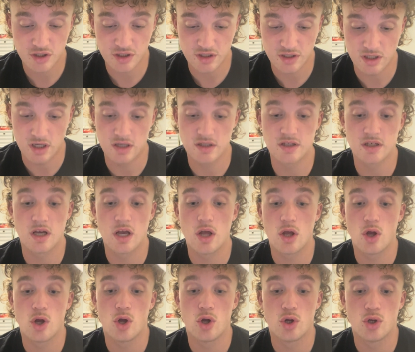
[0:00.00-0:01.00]
us
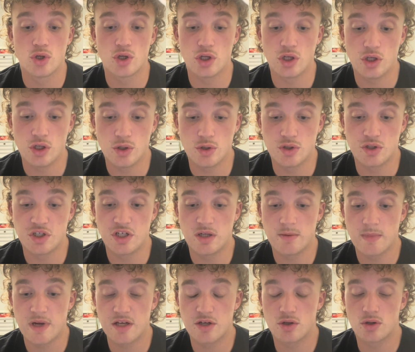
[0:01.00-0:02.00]
to use
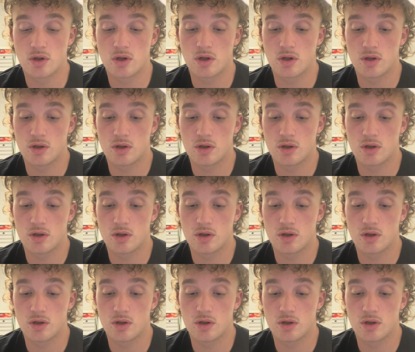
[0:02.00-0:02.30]
geometry